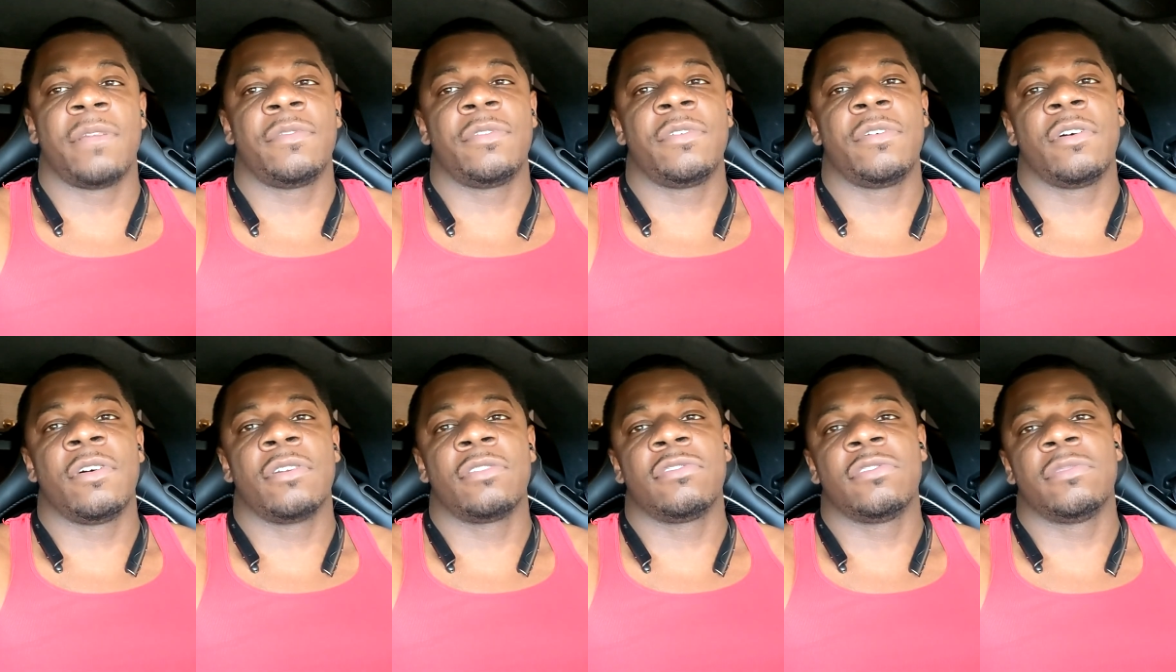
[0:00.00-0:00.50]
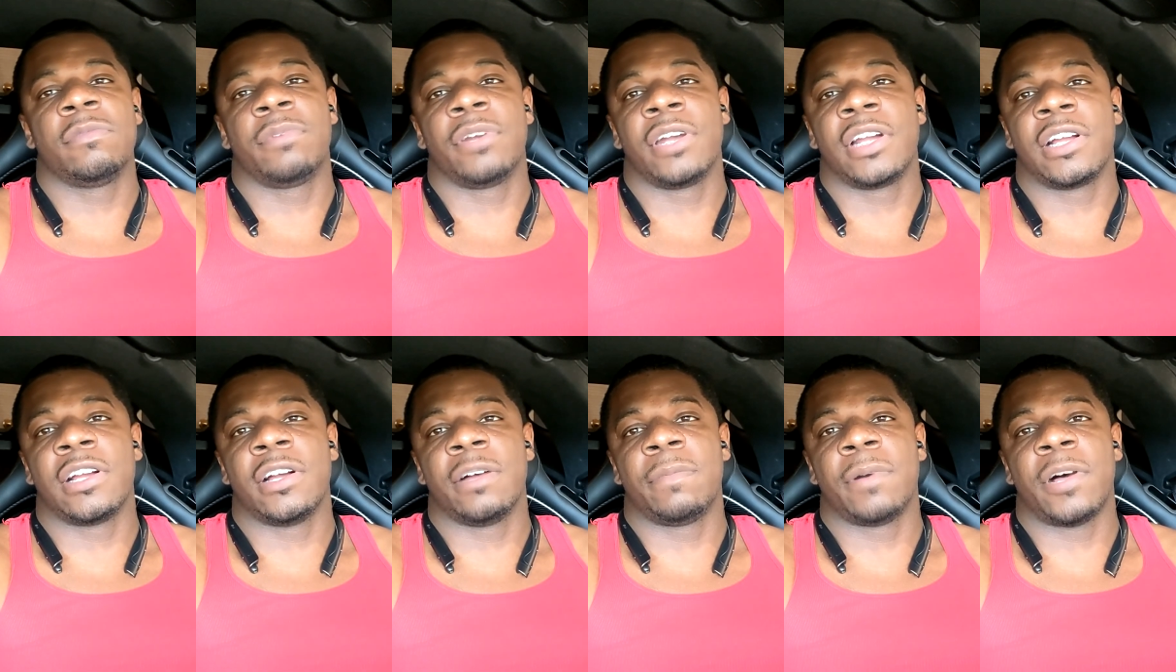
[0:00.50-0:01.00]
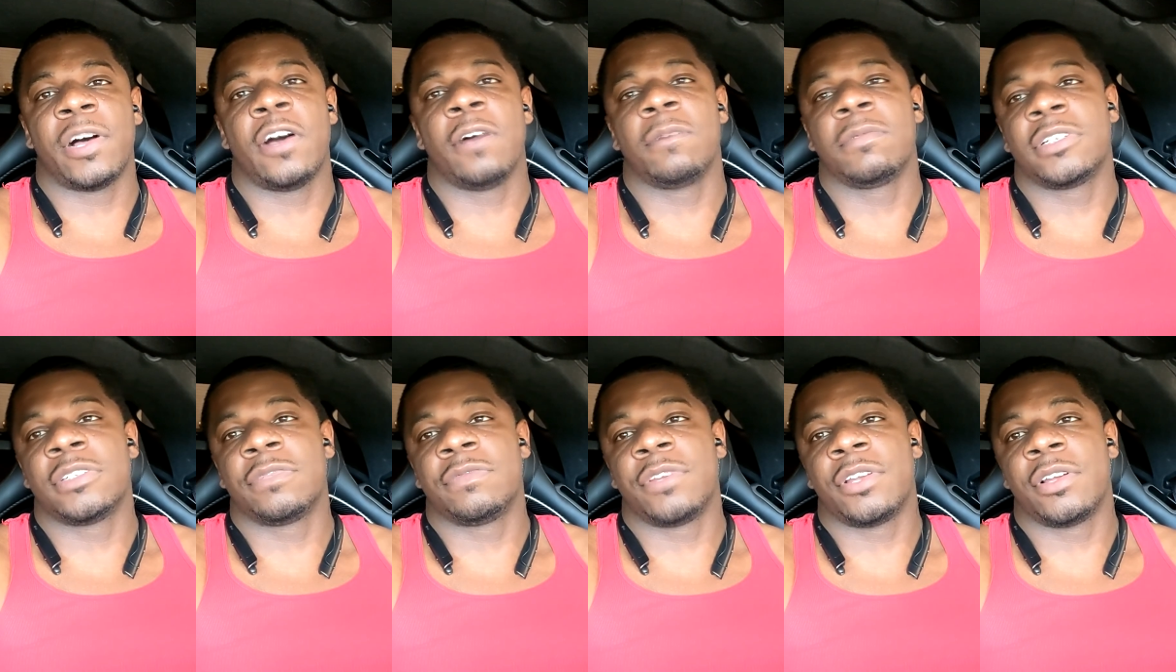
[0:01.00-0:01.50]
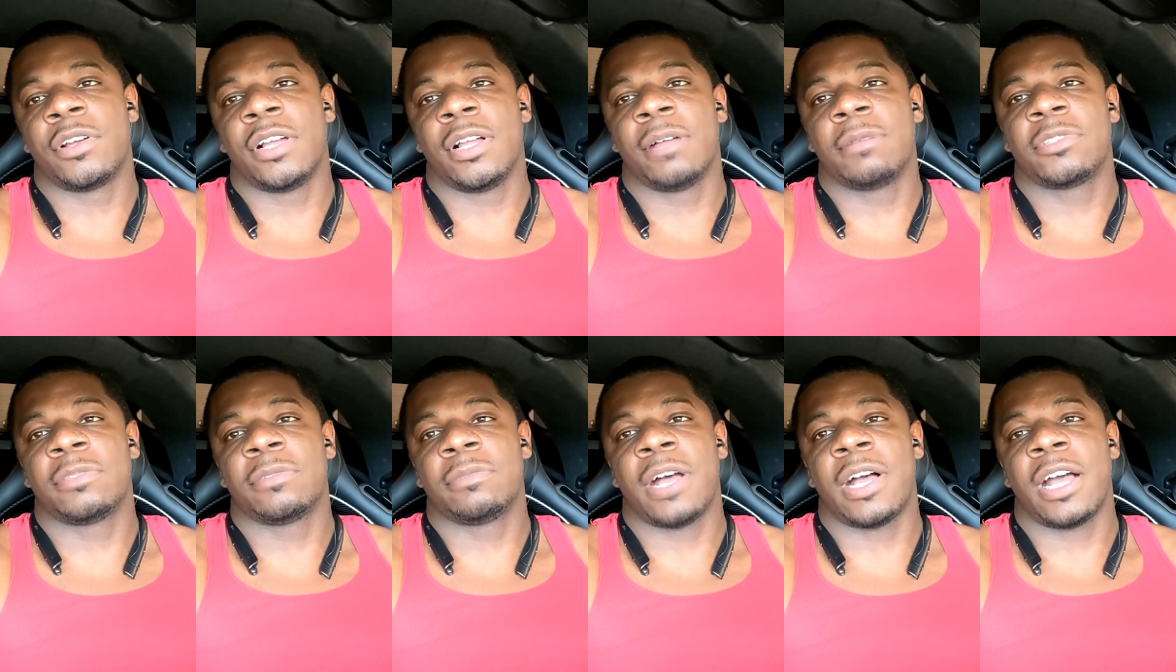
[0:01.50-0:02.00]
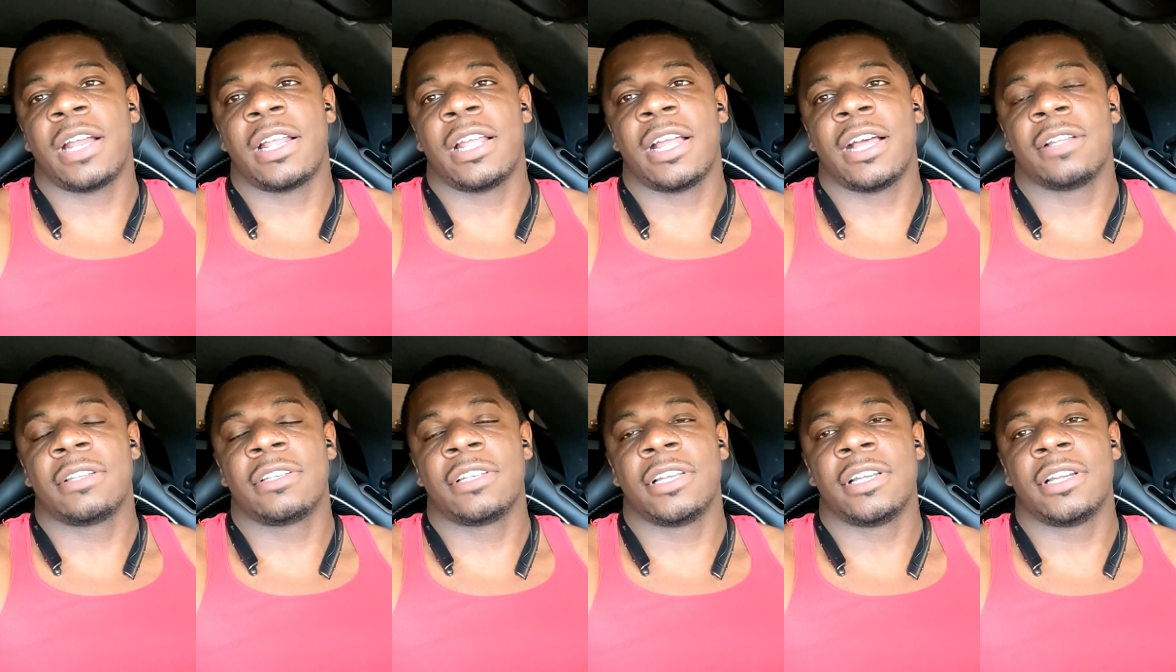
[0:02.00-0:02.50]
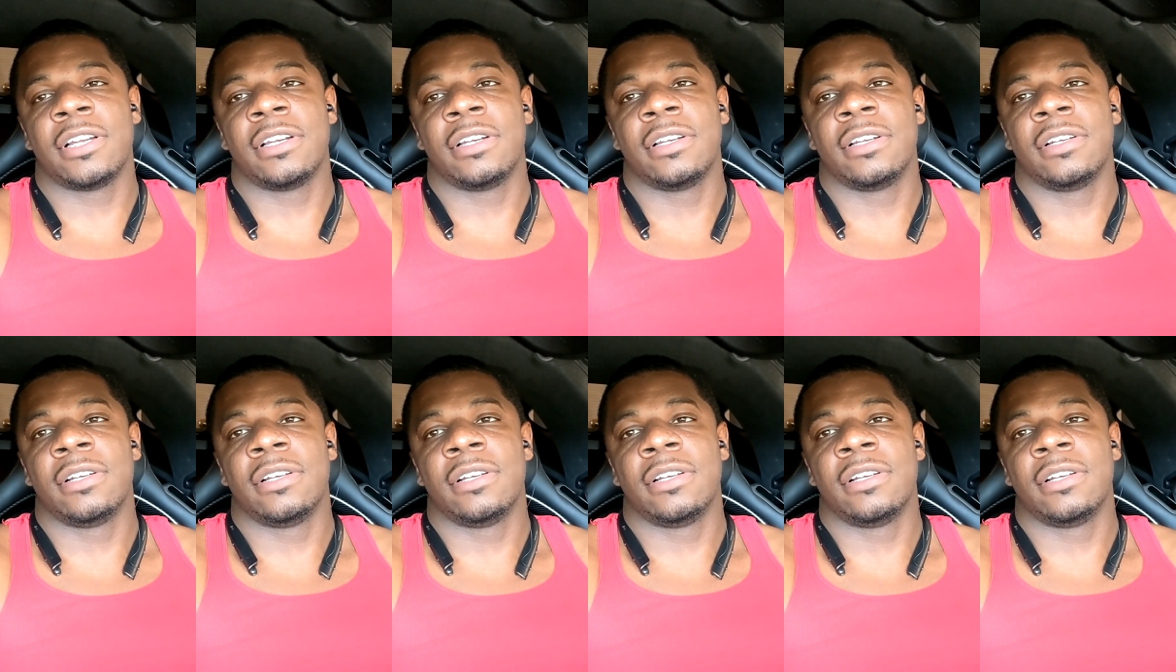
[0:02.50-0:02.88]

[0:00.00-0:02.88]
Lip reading: If you're going through a breakup, I hope this video helps somebody out there.